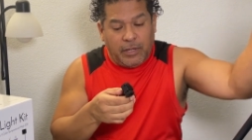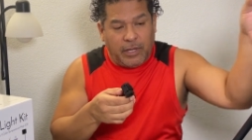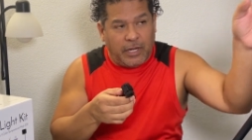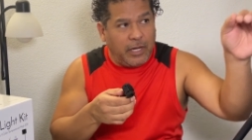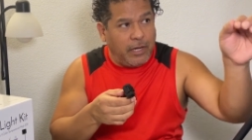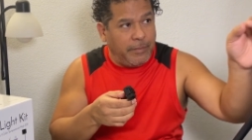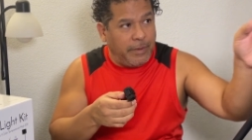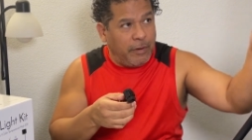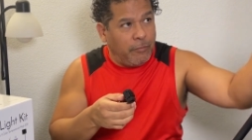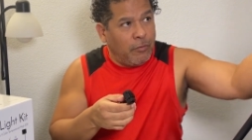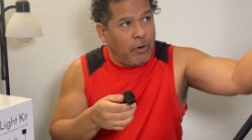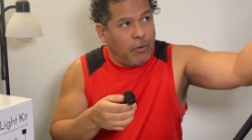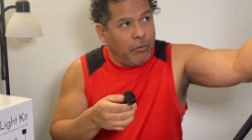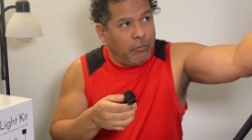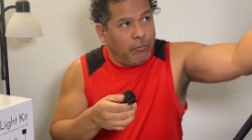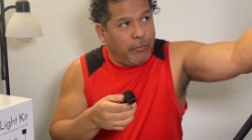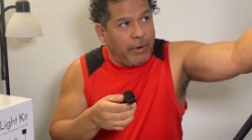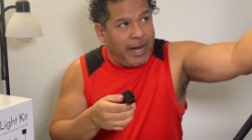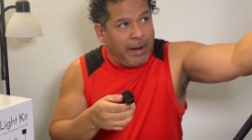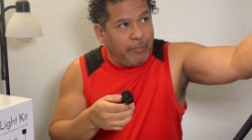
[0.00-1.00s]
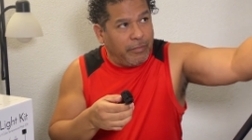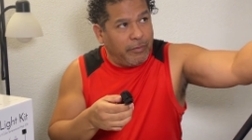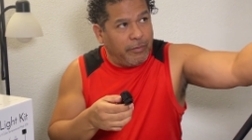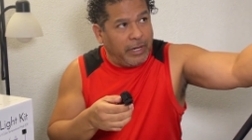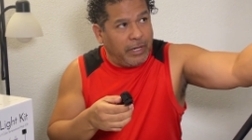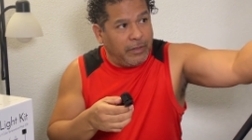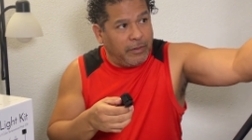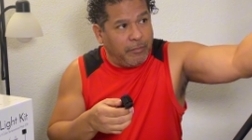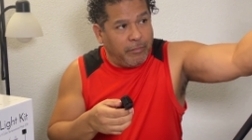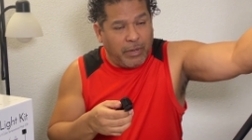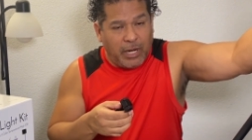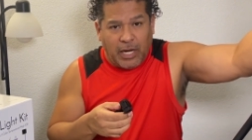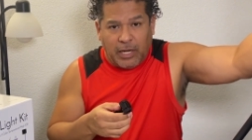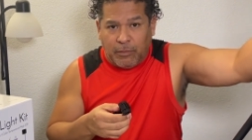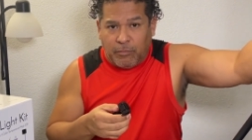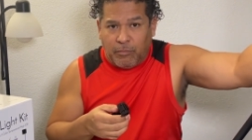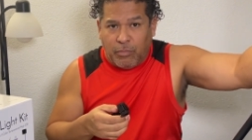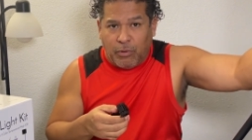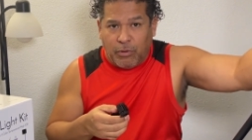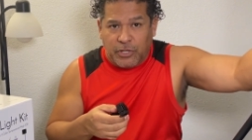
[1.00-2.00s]
It won't wrap around the
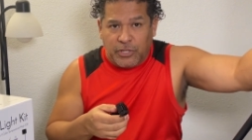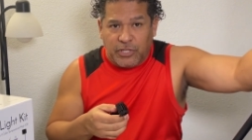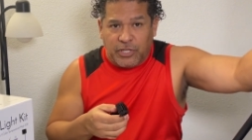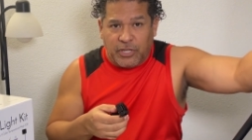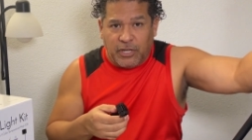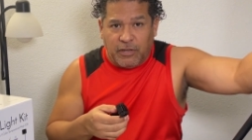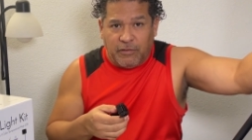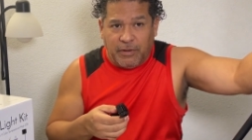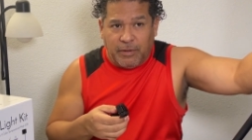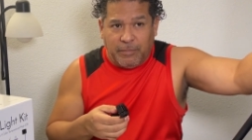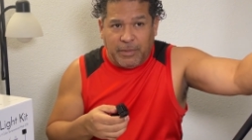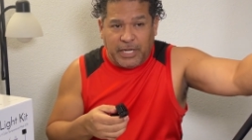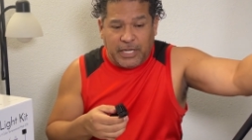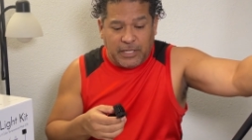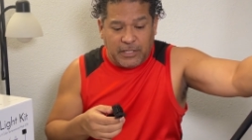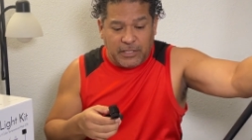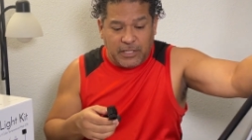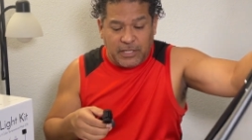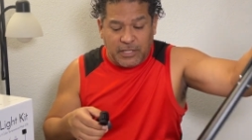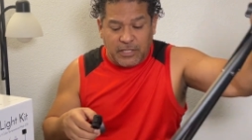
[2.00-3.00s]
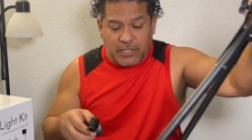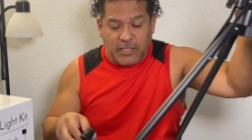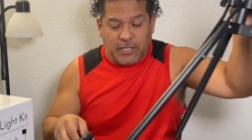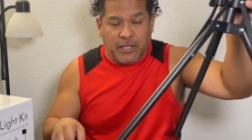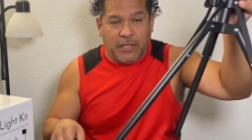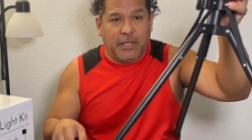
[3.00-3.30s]
bottom portion of it because this is the